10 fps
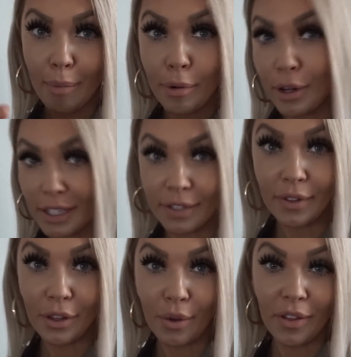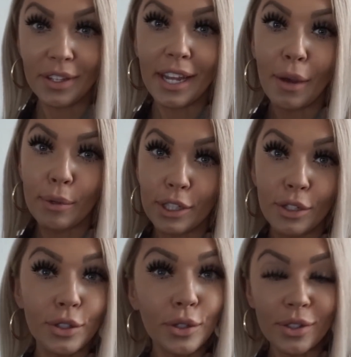progressively throughout the day once
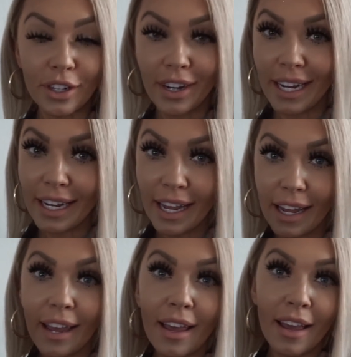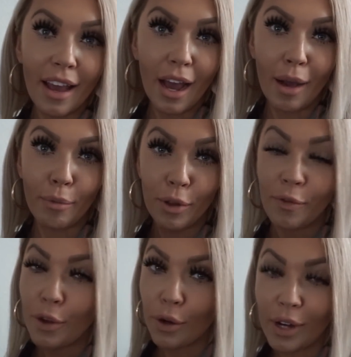you do start eating with
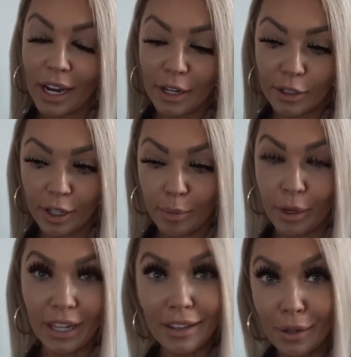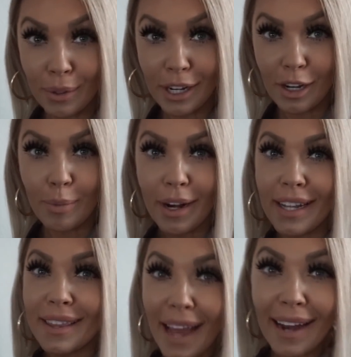food and you start putting liquid in your
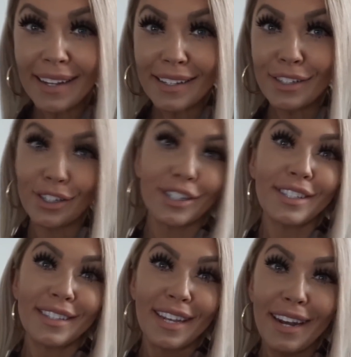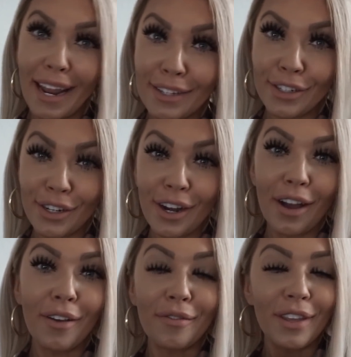body. That is just the nature
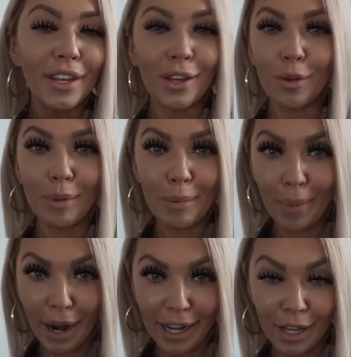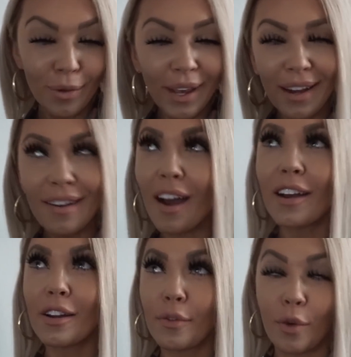of the human body. You
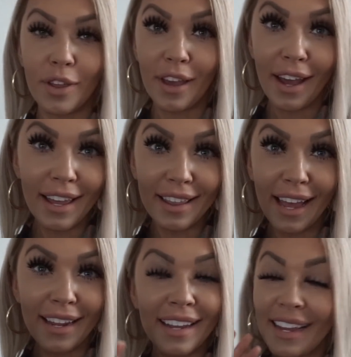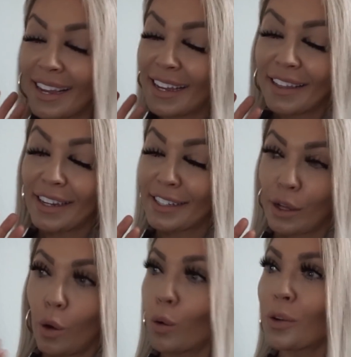cannot avoid that. And that is
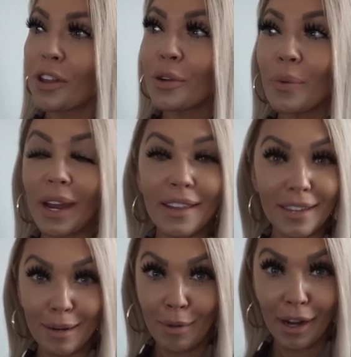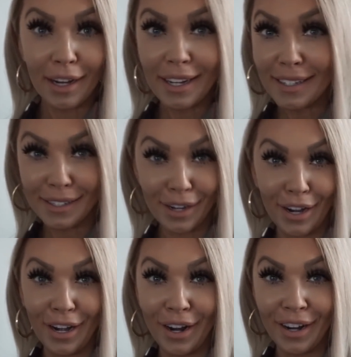a whole nother rant that I'm not gonna get
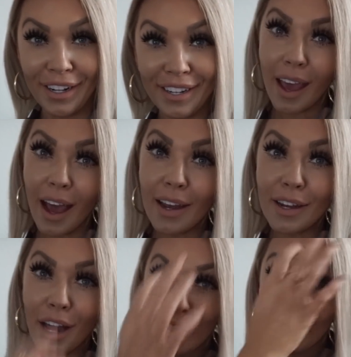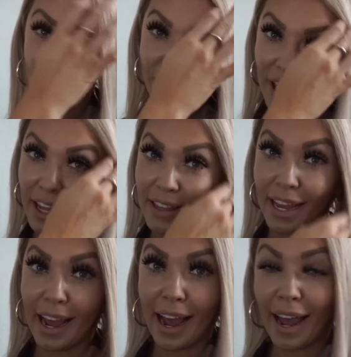started on. Another thing
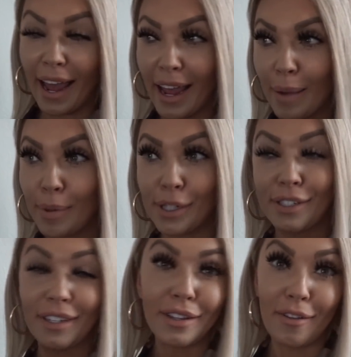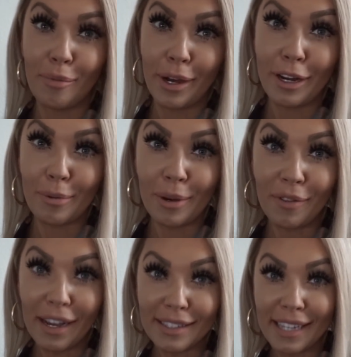that I personally love about intermittent
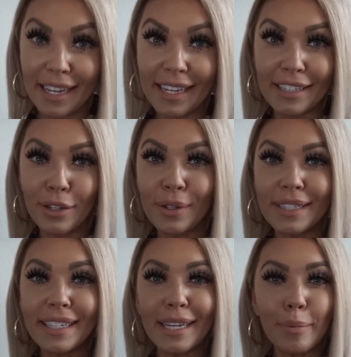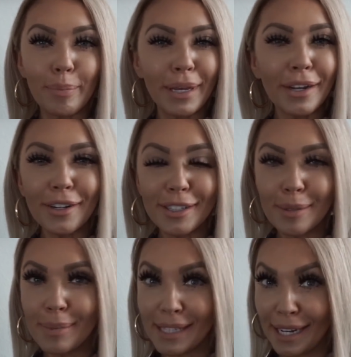fasting is you get to eat bigger,
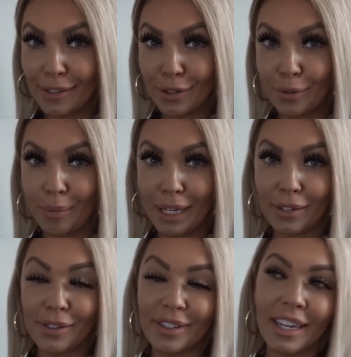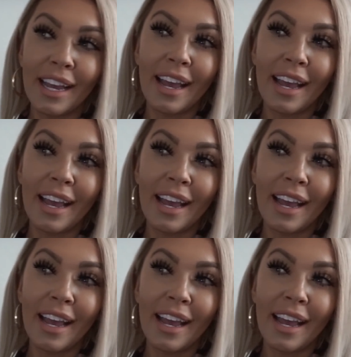substantial meals.